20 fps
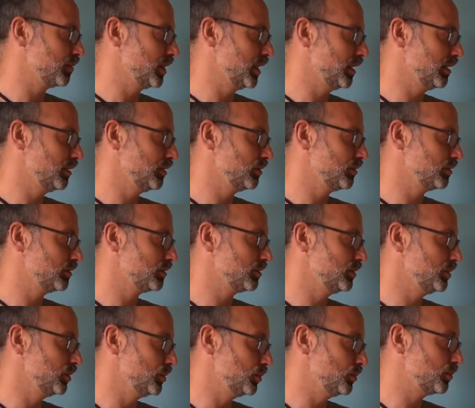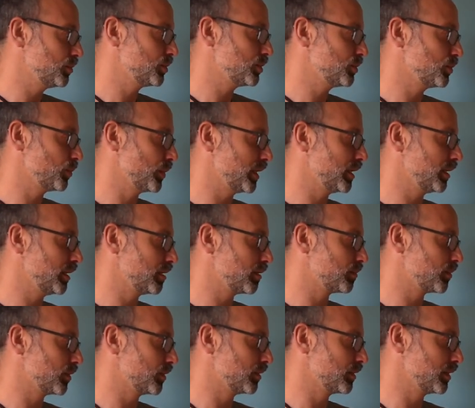getting used to waking
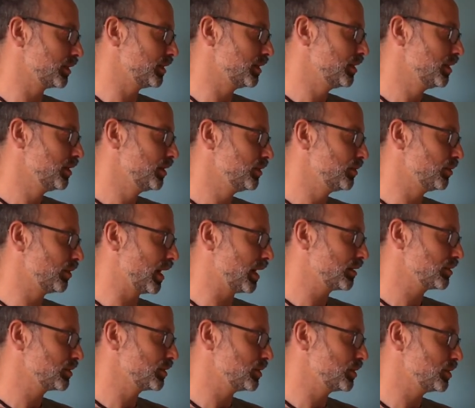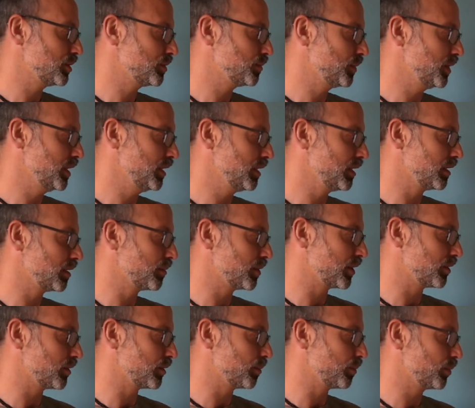up early, you're actually speaking
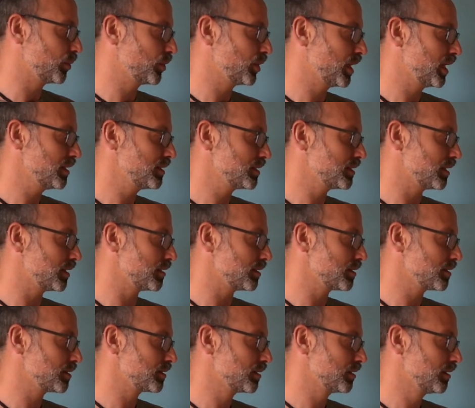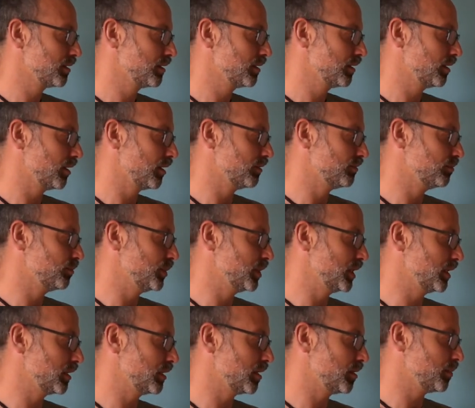about the process of
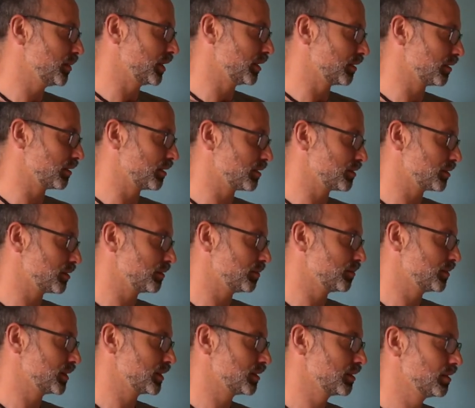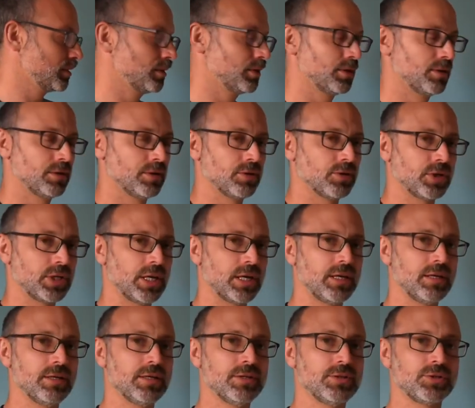becoming accustomed.
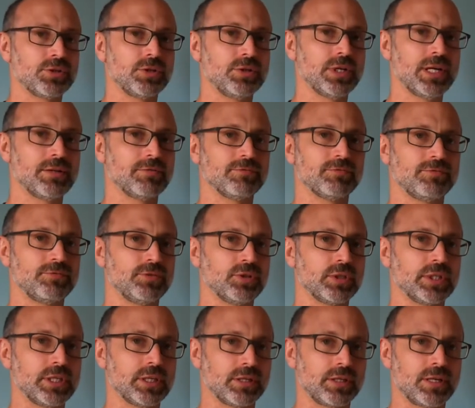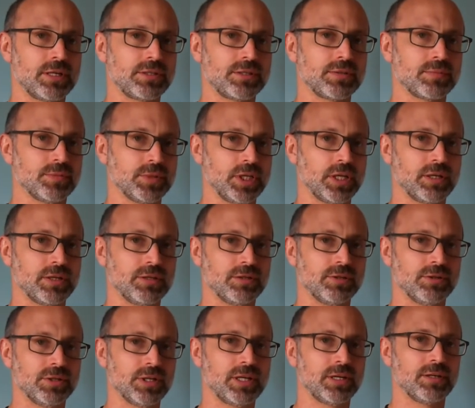Okay, so you're not fully accustomed yet.
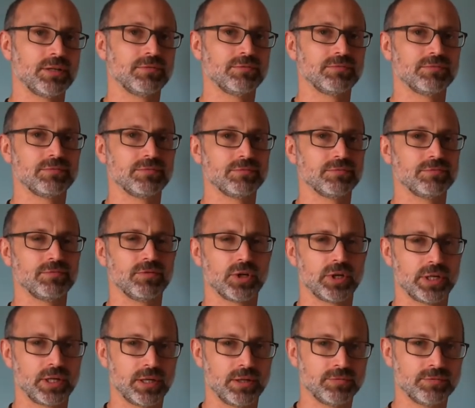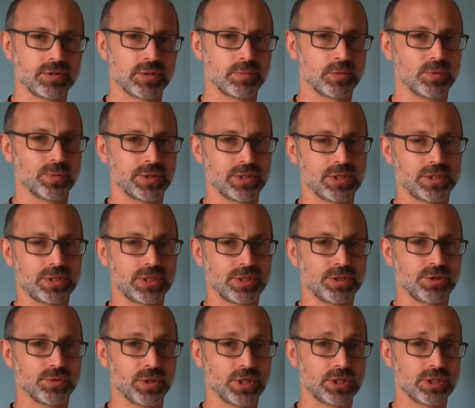You're not very comfortable with the
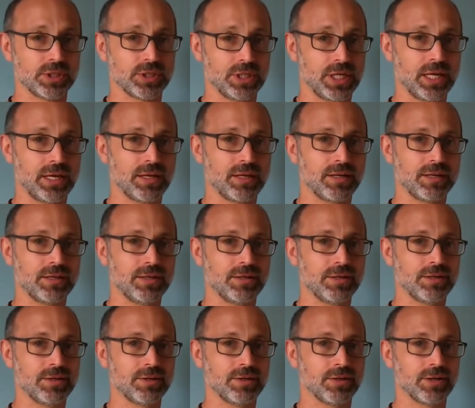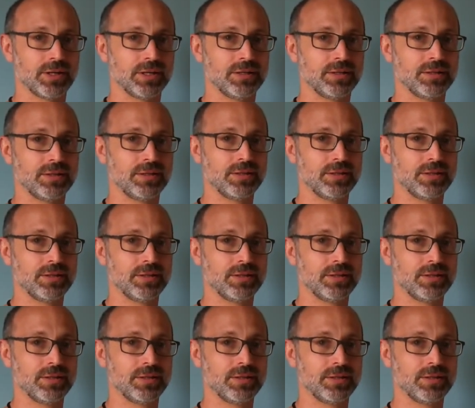situation yet. All right,